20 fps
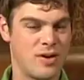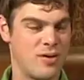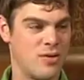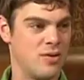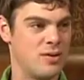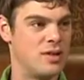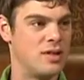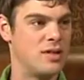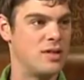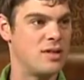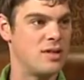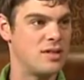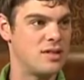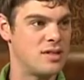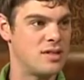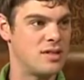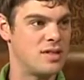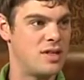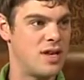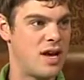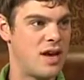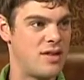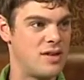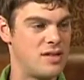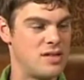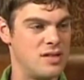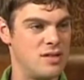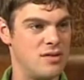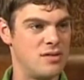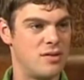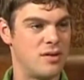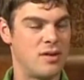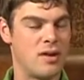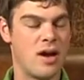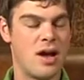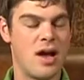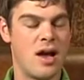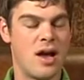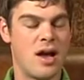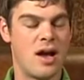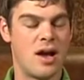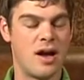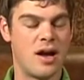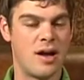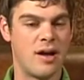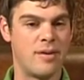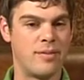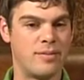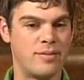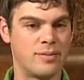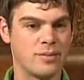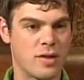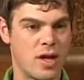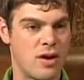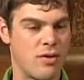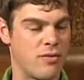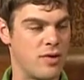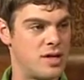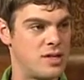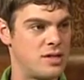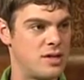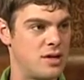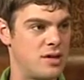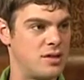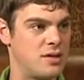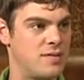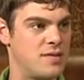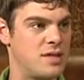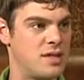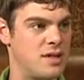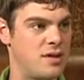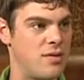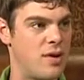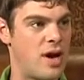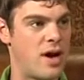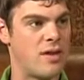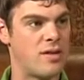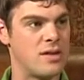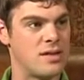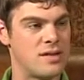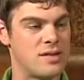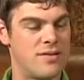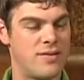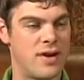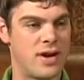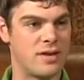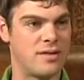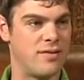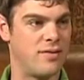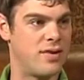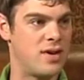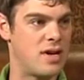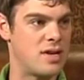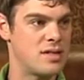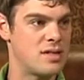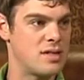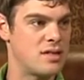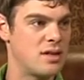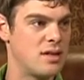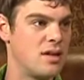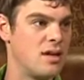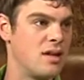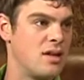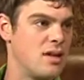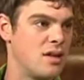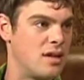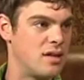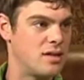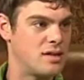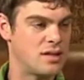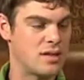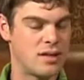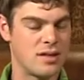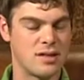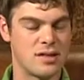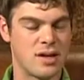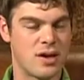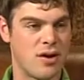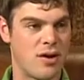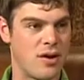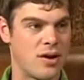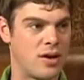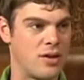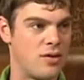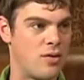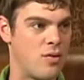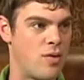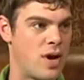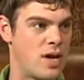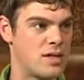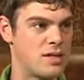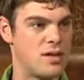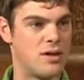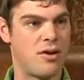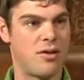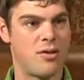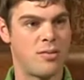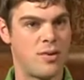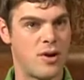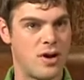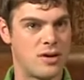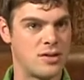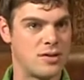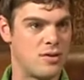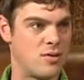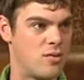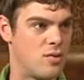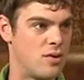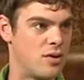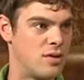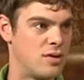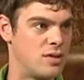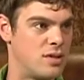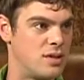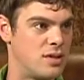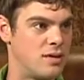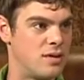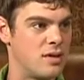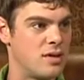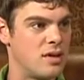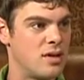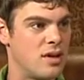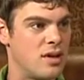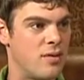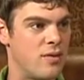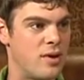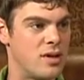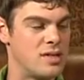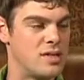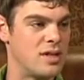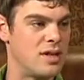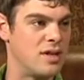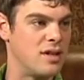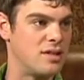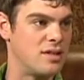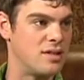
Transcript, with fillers: cool to see how this new um, kind of research of seeing how this effect of dust is, is, occurring in the West and other parts of the world and, and what it's leading